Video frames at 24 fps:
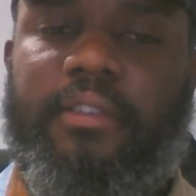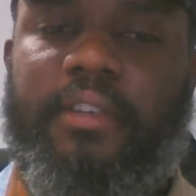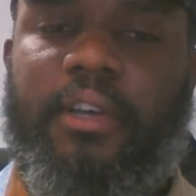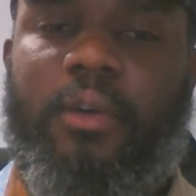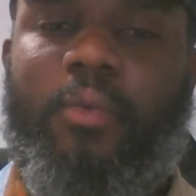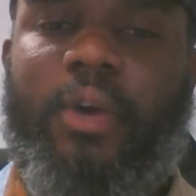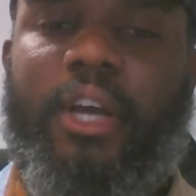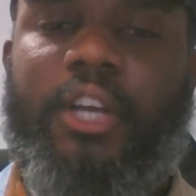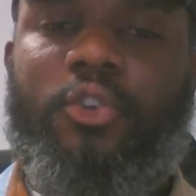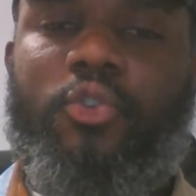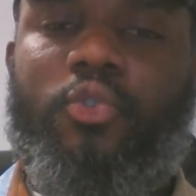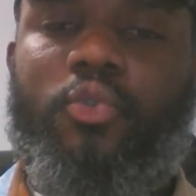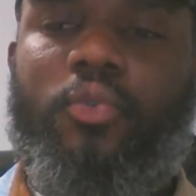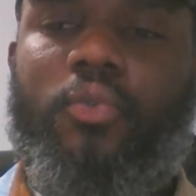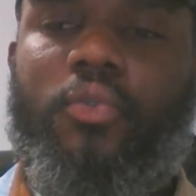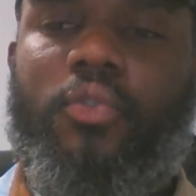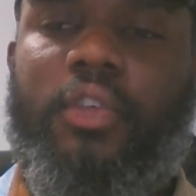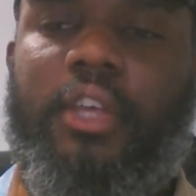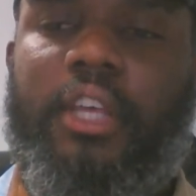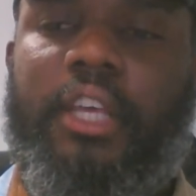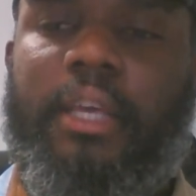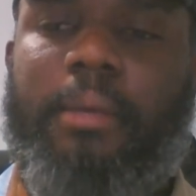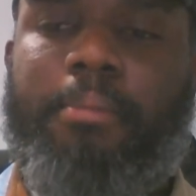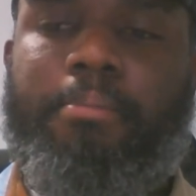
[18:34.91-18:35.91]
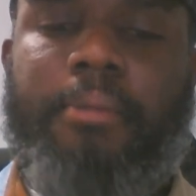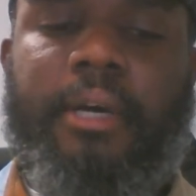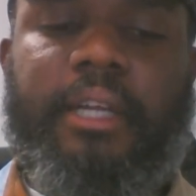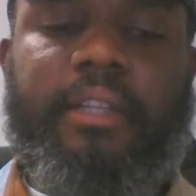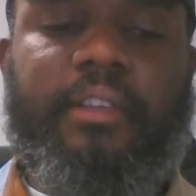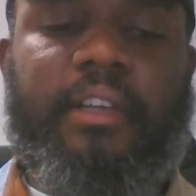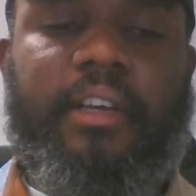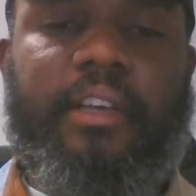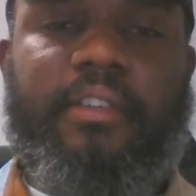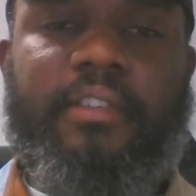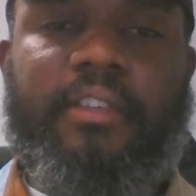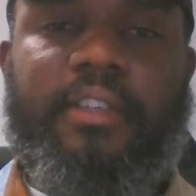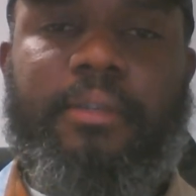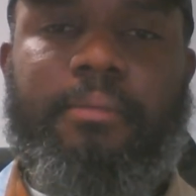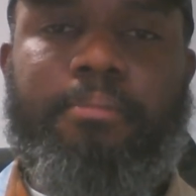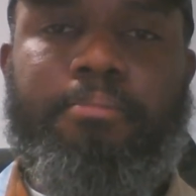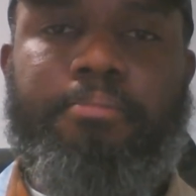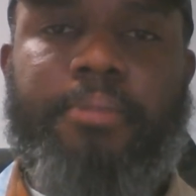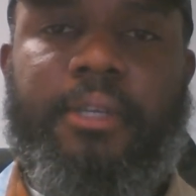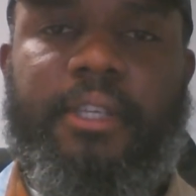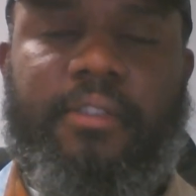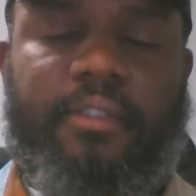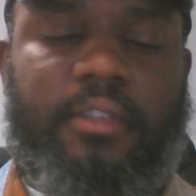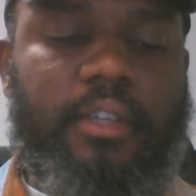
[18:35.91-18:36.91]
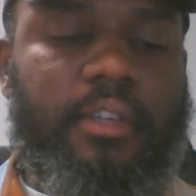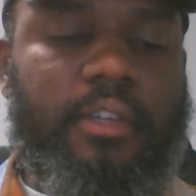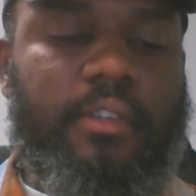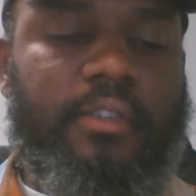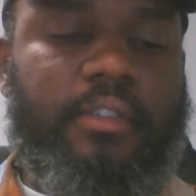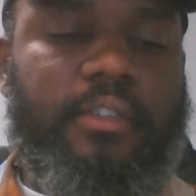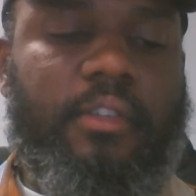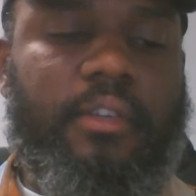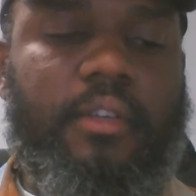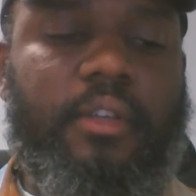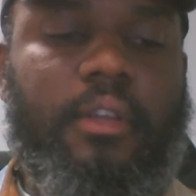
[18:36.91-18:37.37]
and why do you think it matters in business?